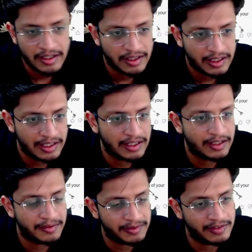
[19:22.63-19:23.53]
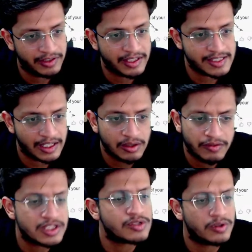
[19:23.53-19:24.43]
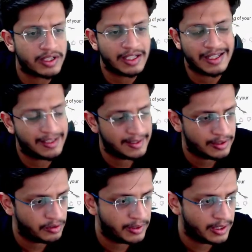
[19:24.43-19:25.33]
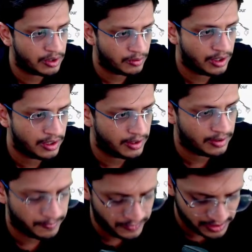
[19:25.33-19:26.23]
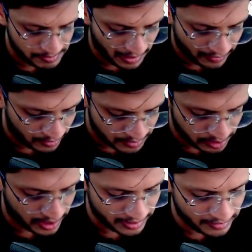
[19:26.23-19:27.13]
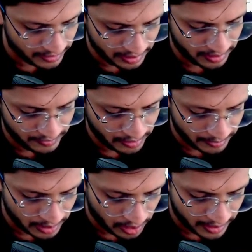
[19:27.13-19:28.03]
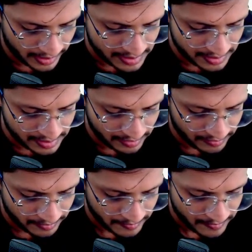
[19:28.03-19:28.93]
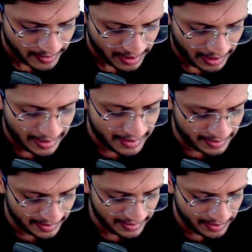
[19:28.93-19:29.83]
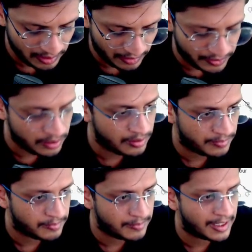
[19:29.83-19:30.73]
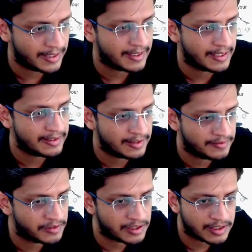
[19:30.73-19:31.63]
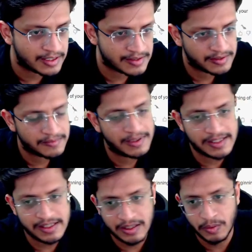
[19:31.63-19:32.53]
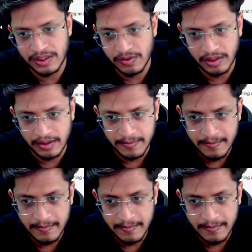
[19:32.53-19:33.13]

Here the word is hello, which is okay. Like nobody told these platforms to take the word from the context itself. I didn't tell ki you have to like take the word as easy quiz only.